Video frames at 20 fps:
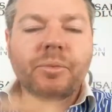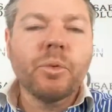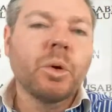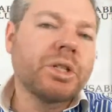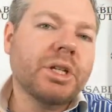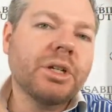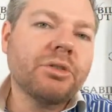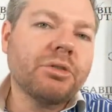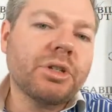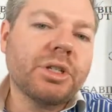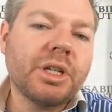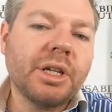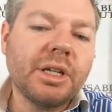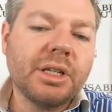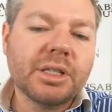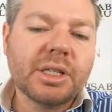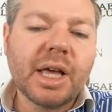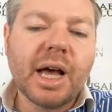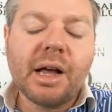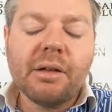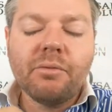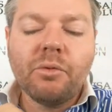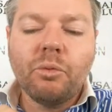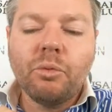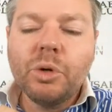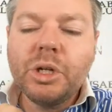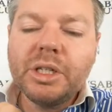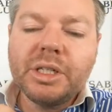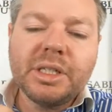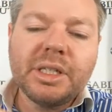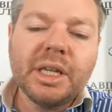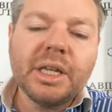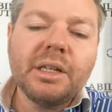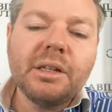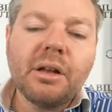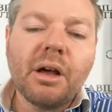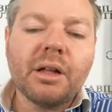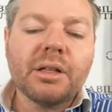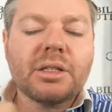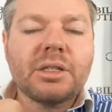What's interesting is that we did
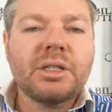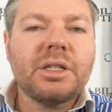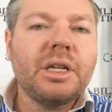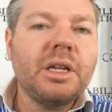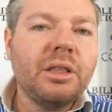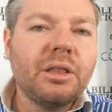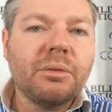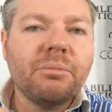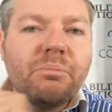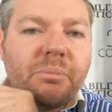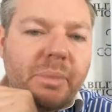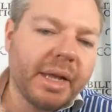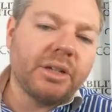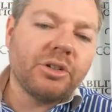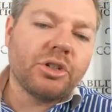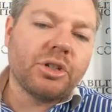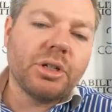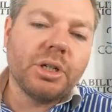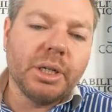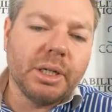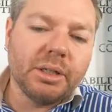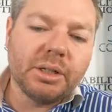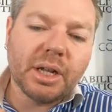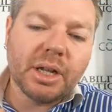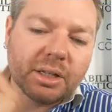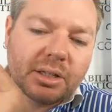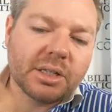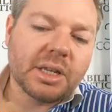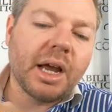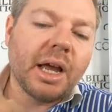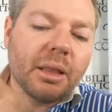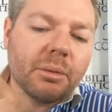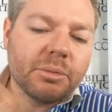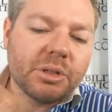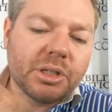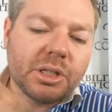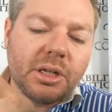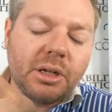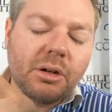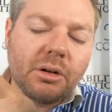not see them mention asylum
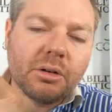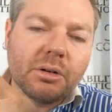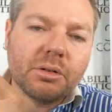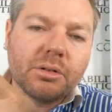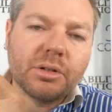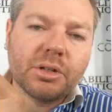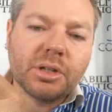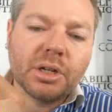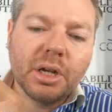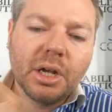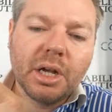seekers.